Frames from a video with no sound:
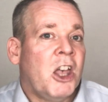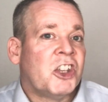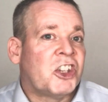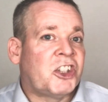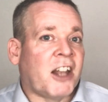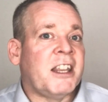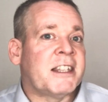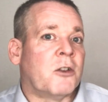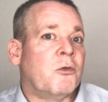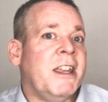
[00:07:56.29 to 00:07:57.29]
Studies
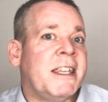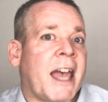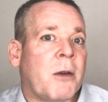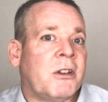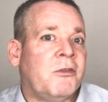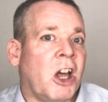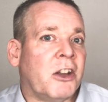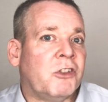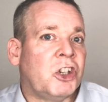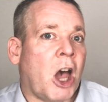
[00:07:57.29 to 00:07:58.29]
that ReSound have done
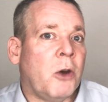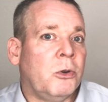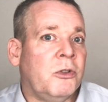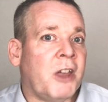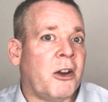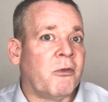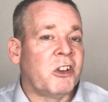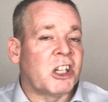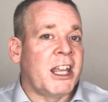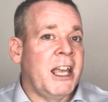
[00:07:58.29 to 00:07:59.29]
have shown that
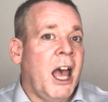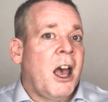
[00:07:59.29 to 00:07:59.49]
obviously